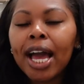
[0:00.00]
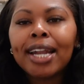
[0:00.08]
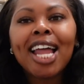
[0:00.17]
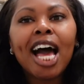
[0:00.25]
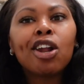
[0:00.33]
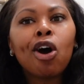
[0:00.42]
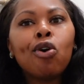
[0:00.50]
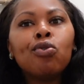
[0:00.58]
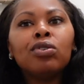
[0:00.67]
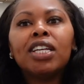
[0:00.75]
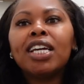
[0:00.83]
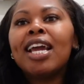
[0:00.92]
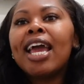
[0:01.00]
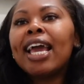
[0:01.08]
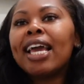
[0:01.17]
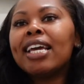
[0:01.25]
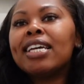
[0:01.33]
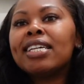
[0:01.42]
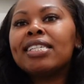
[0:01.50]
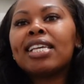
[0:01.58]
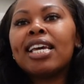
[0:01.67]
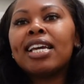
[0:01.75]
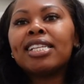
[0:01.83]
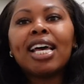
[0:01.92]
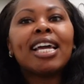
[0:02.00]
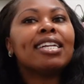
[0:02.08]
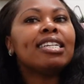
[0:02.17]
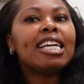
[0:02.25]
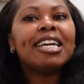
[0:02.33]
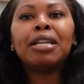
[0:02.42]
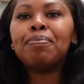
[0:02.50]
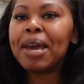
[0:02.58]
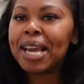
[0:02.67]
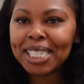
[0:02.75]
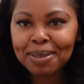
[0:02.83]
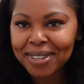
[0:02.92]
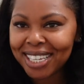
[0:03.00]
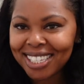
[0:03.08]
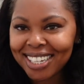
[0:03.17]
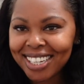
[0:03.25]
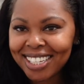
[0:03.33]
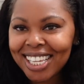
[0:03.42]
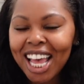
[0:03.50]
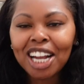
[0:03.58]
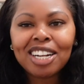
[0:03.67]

not only is it a need-based business,